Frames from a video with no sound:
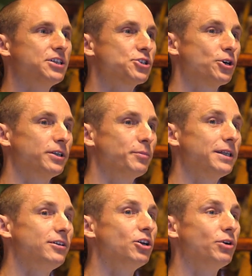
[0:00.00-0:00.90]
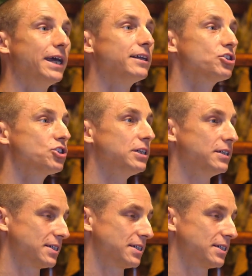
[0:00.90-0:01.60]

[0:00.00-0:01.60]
he saw the material energy